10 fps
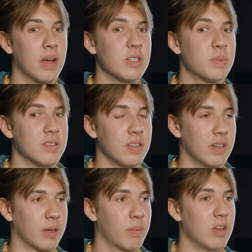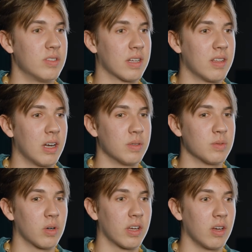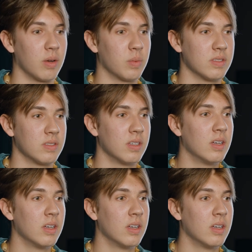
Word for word: My specific project that I was working on was